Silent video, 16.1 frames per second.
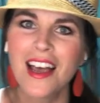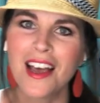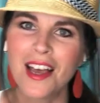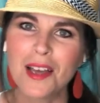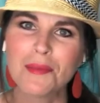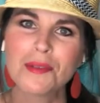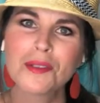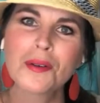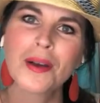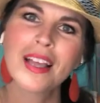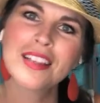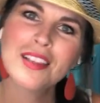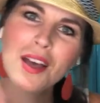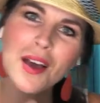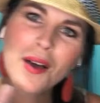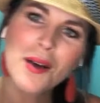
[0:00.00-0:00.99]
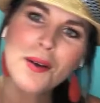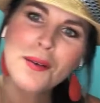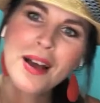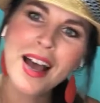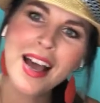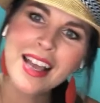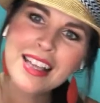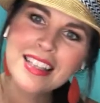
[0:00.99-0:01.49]
Um, so, hello.
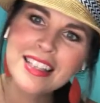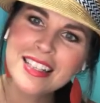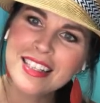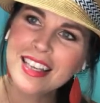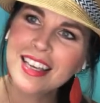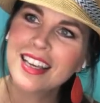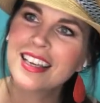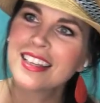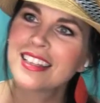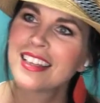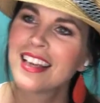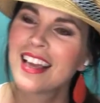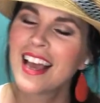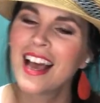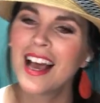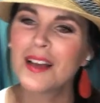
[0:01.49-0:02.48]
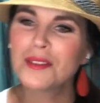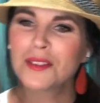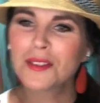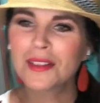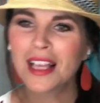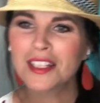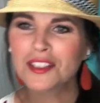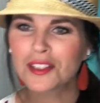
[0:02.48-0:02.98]
Hi, Glinda. I'm
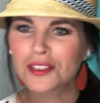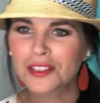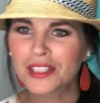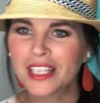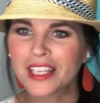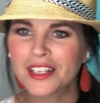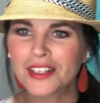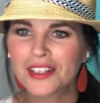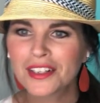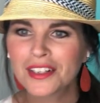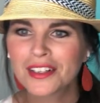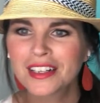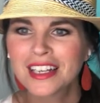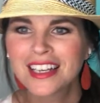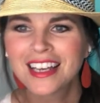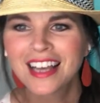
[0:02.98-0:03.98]
so glad y'all are here.